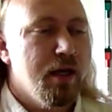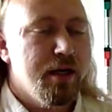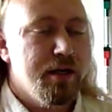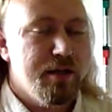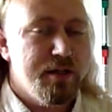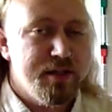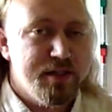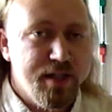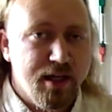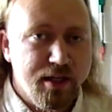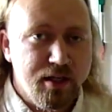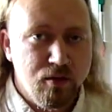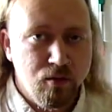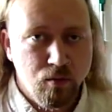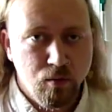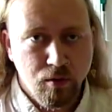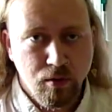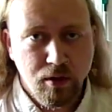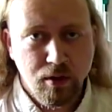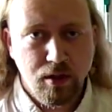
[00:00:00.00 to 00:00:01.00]
The second
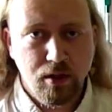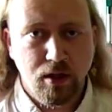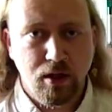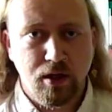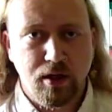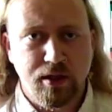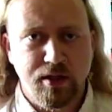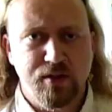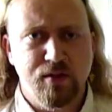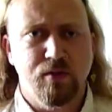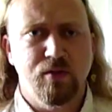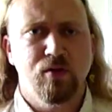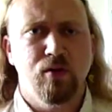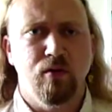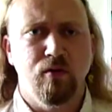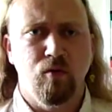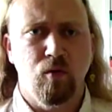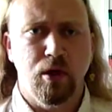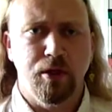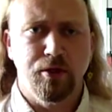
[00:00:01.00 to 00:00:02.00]
is a sort
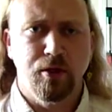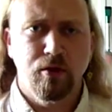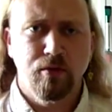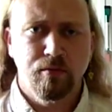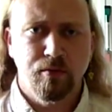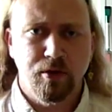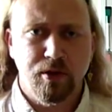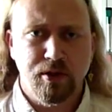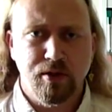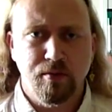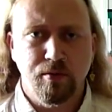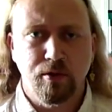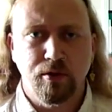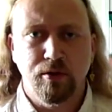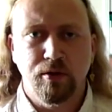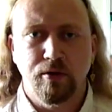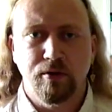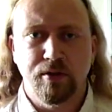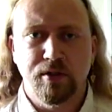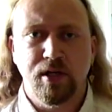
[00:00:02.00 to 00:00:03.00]
of well-known principle
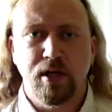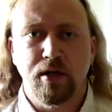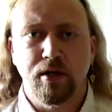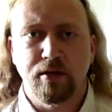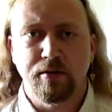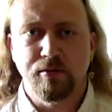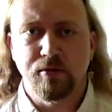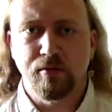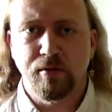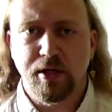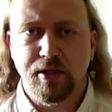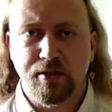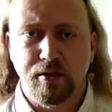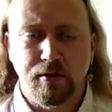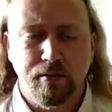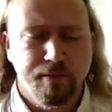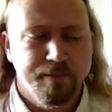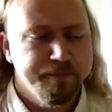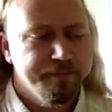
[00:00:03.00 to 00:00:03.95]
known as Occam's razor.